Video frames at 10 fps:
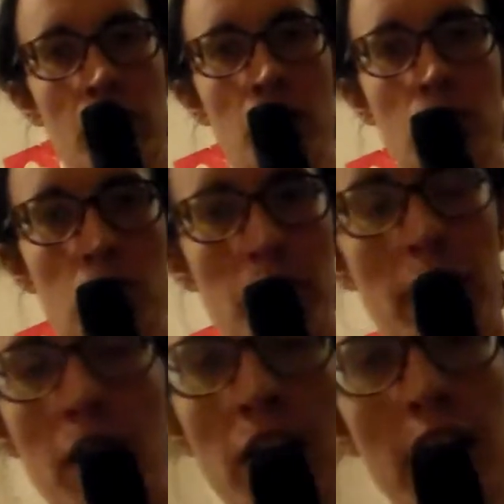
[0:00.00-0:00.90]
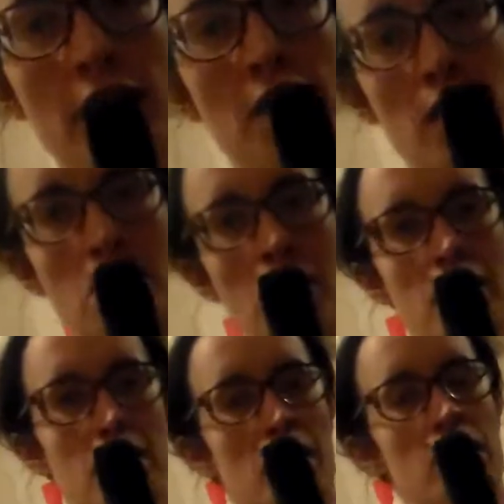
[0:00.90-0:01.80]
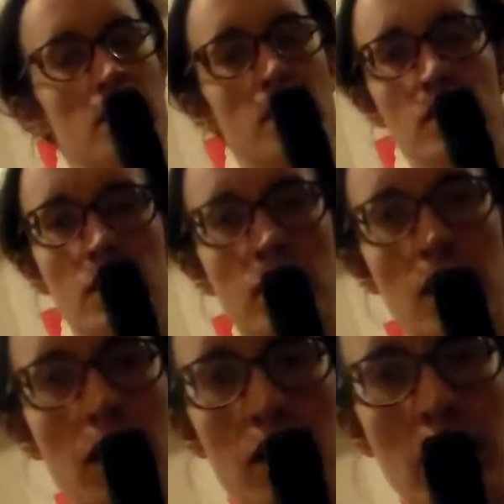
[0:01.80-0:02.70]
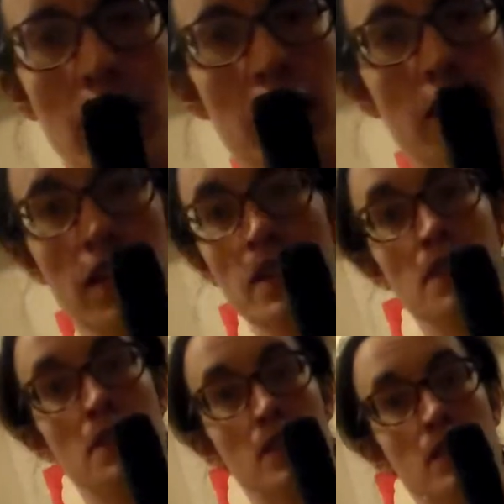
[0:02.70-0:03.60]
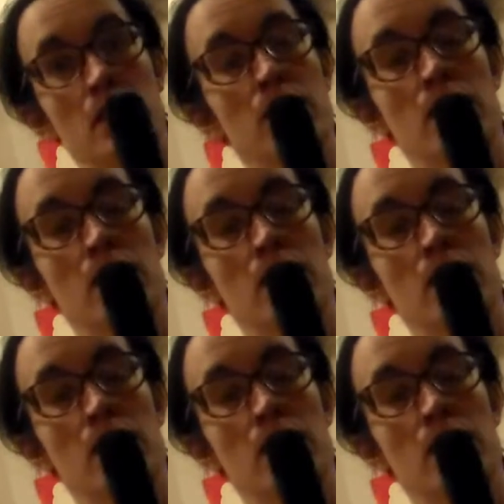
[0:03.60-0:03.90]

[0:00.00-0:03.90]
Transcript: you know? But it sucks because he doesn't get this.